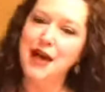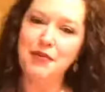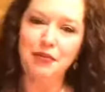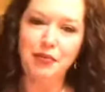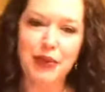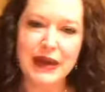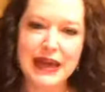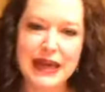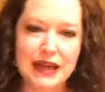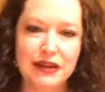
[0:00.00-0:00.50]

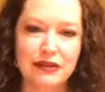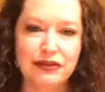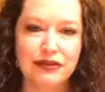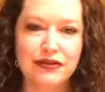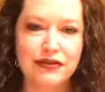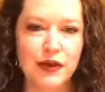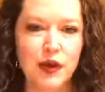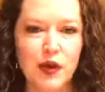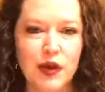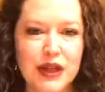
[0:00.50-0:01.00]
Being
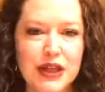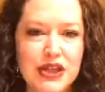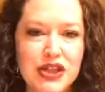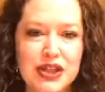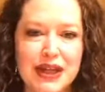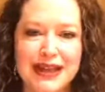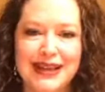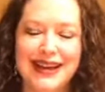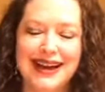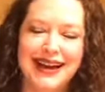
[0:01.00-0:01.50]
foolish
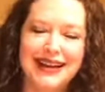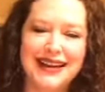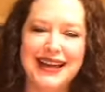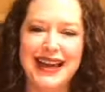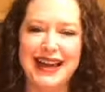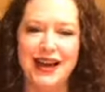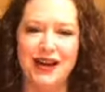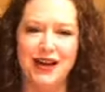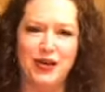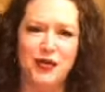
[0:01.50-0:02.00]
and not
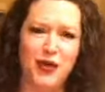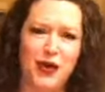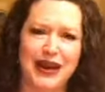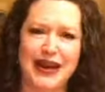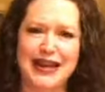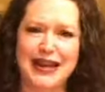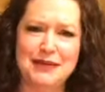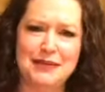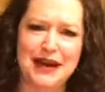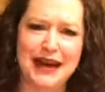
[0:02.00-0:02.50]
caring what
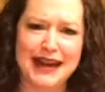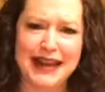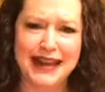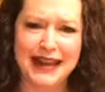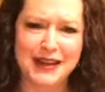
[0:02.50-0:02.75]
anybody